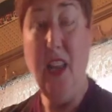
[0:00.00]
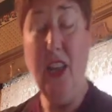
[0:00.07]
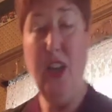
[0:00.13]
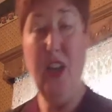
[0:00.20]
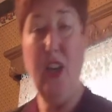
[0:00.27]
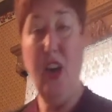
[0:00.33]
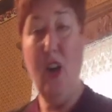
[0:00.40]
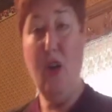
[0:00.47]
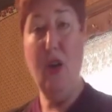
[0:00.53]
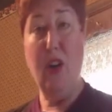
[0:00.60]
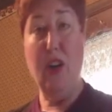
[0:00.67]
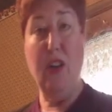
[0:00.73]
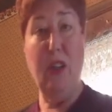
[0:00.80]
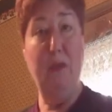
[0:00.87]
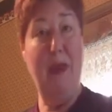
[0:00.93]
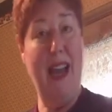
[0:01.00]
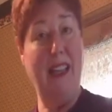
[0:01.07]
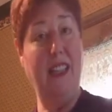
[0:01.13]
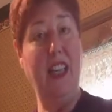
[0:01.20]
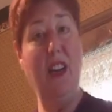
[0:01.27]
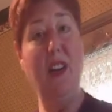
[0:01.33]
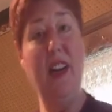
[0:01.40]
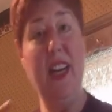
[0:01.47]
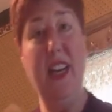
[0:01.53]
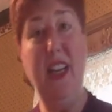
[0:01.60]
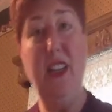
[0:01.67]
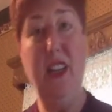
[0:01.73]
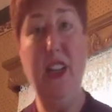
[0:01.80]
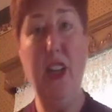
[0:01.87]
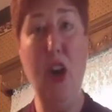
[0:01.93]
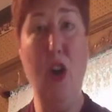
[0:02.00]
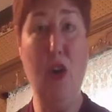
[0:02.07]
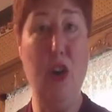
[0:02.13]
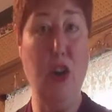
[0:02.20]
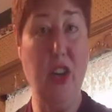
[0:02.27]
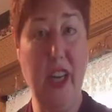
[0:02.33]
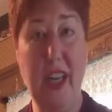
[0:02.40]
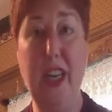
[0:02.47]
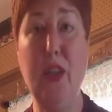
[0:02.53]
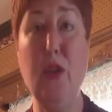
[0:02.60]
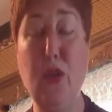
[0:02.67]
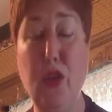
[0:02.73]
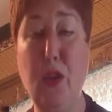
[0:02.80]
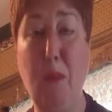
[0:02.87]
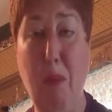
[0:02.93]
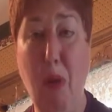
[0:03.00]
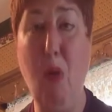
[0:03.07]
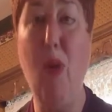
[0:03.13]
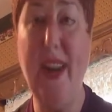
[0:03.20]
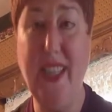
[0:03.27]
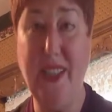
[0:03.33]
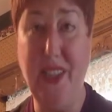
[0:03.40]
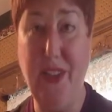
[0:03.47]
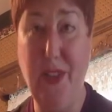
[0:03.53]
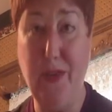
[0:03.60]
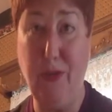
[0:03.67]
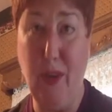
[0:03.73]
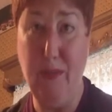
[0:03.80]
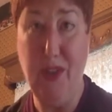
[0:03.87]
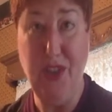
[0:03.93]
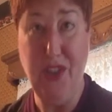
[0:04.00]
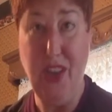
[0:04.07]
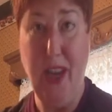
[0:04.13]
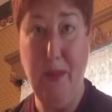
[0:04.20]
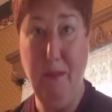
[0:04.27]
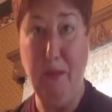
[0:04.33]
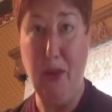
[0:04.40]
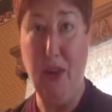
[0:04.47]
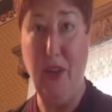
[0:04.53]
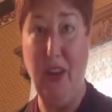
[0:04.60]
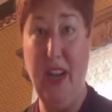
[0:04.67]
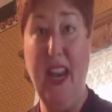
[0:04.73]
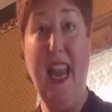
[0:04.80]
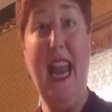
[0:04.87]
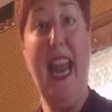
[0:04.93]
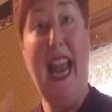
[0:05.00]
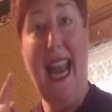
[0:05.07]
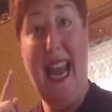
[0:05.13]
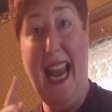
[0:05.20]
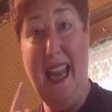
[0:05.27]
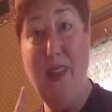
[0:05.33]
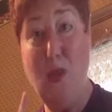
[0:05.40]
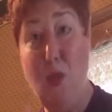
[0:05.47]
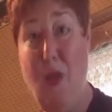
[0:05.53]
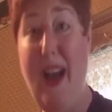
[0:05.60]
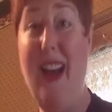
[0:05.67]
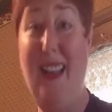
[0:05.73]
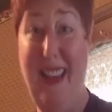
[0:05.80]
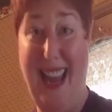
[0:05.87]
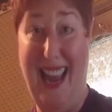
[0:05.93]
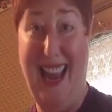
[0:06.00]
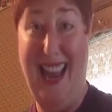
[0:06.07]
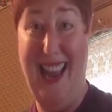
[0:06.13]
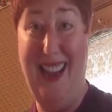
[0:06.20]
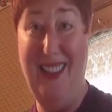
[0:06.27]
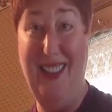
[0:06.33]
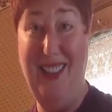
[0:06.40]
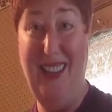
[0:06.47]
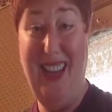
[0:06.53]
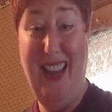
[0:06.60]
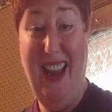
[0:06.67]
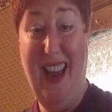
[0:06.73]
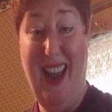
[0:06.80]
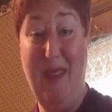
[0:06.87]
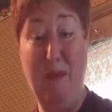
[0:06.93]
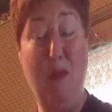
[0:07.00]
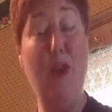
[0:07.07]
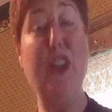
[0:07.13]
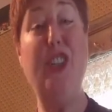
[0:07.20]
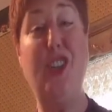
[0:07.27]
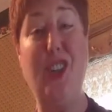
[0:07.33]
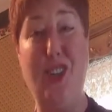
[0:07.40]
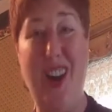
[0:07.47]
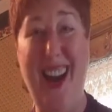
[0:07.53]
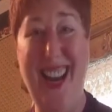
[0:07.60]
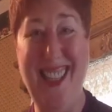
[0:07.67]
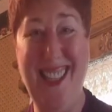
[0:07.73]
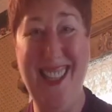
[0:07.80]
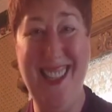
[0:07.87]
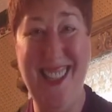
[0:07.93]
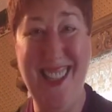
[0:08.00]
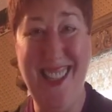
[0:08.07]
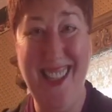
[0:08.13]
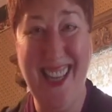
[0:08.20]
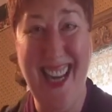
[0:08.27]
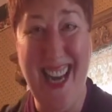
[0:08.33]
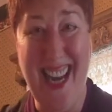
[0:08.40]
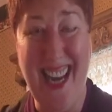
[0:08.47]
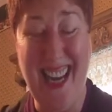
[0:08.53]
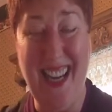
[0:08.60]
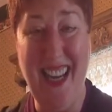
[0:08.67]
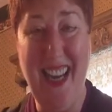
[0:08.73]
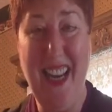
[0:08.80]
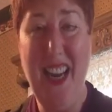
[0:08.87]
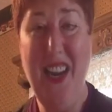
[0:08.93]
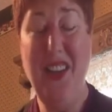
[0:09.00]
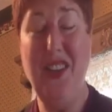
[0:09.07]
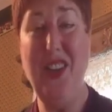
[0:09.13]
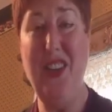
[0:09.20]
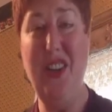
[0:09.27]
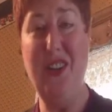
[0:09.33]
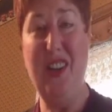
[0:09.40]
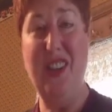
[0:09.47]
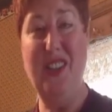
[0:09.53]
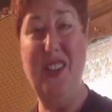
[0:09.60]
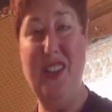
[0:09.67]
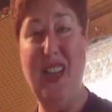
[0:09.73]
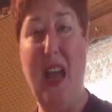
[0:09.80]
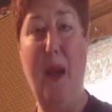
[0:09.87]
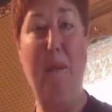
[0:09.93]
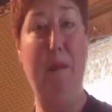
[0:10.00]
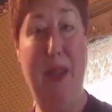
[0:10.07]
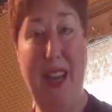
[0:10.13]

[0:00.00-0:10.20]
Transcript: The yogurt, the bacteria in the yogurt kills the poisons from the sunburn, as well as moisturizes the skin, so you can stop